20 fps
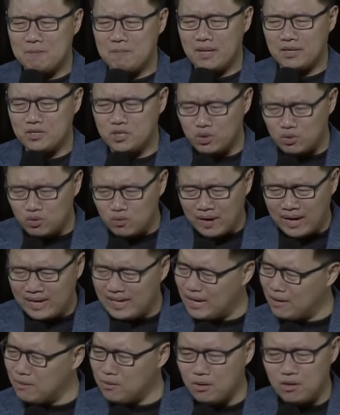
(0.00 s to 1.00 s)
And so right
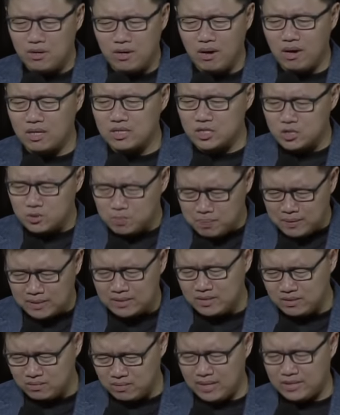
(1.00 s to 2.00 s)
now, oh God, speak
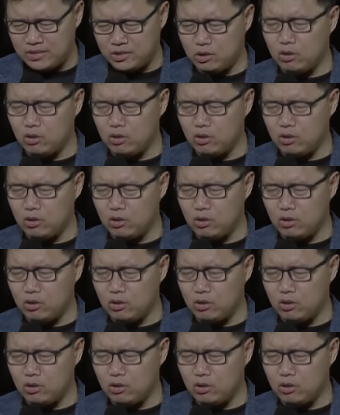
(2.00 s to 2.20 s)
to us.